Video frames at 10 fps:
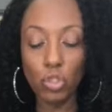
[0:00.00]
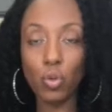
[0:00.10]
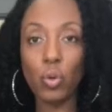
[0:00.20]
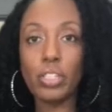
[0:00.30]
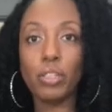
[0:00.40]
you're
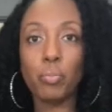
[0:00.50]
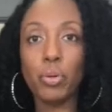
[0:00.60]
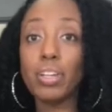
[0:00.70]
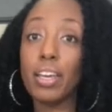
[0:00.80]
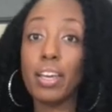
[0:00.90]
going to
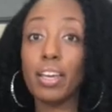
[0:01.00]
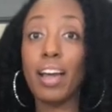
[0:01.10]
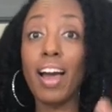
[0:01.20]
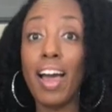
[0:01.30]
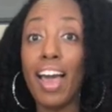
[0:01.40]
put in a
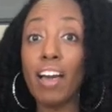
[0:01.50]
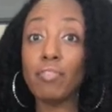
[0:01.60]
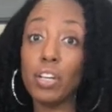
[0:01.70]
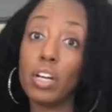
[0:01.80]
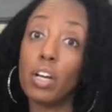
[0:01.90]

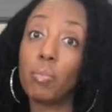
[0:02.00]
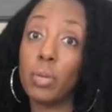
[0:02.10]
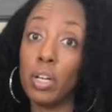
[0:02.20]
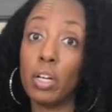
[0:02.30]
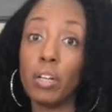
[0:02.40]
1/2 cup
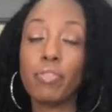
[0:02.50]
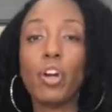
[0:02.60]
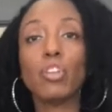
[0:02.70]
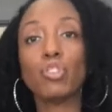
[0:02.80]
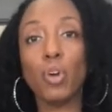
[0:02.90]
of
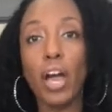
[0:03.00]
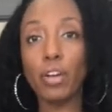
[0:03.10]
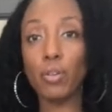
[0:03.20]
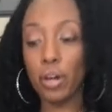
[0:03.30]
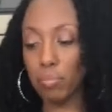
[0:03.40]

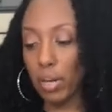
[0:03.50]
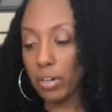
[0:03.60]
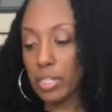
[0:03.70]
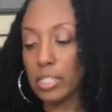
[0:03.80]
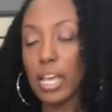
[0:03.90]
dried
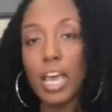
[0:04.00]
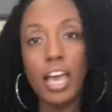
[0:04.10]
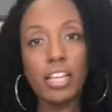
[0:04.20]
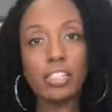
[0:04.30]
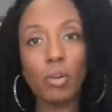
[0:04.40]
cranberries.
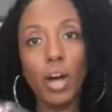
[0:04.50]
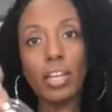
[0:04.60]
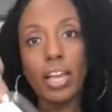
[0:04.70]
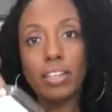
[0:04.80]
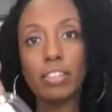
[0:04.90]
And so
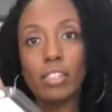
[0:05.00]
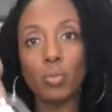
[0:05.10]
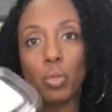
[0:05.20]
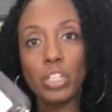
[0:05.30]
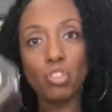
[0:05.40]
I like the
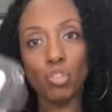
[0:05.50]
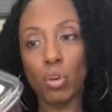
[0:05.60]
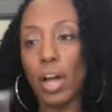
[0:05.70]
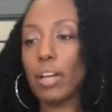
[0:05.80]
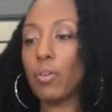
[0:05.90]
sweetened
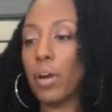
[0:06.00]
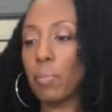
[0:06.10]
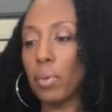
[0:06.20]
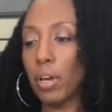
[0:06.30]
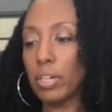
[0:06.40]
dried
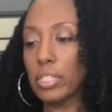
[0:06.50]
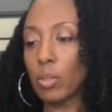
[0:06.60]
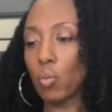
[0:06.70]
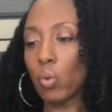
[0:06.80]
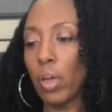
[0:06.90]
cranberries,
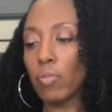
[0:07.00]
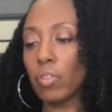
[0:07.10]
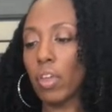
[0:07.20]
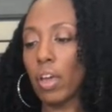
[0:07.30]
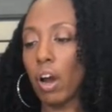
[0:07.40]

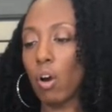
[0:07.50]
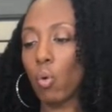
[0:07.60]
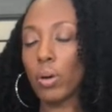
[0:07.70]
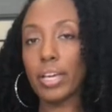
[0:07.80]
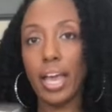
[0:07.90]
and they
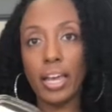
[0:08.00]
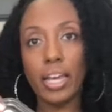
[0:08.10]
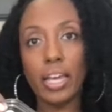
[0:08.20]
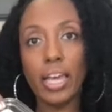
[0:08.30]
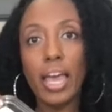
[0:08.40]
are
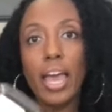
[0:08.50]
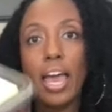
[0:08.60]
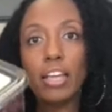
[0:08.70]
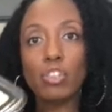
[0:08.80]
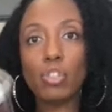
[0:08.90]
organic.
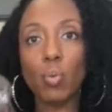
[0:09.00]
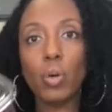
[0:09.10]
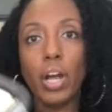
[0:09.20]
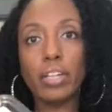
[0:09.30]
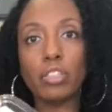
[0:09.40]
And so
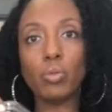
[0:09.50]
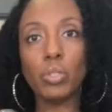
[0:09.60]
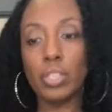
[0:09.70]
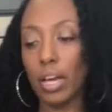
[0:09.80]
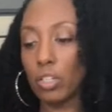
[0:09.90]
what I do
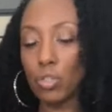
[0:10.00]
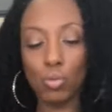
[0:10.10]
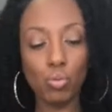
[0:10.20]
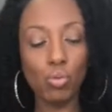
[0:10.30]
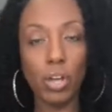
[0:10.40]
is I
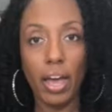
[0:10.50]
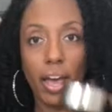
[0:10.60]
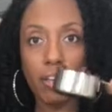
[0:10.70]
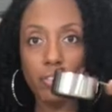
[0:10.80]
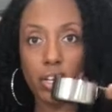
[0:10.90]
use a
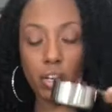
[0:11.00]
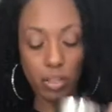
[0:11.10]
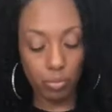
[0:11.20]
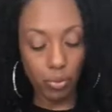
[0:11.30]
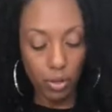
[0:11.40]
1/2
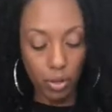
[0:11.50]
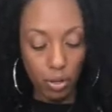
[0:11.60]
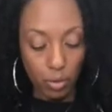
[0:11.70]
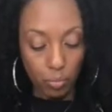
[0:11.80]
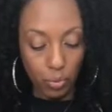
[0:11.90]
cup,
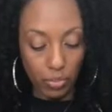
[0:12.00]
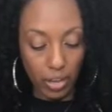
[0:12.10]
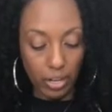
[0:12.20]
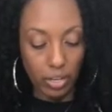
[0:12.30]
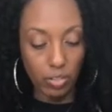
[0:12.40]
put
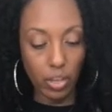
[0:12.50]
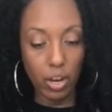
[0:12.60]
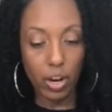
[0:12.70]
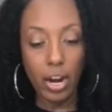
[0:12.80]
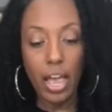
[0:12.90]
that in
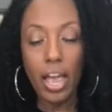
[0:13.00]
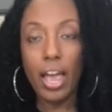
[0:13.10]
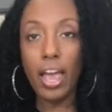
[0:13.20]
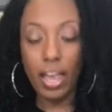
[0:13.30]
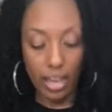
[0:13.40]
there,
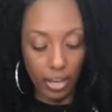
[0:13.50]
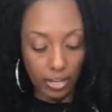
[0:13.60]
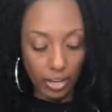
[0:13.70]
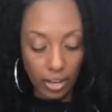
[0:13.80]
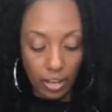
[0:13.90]
and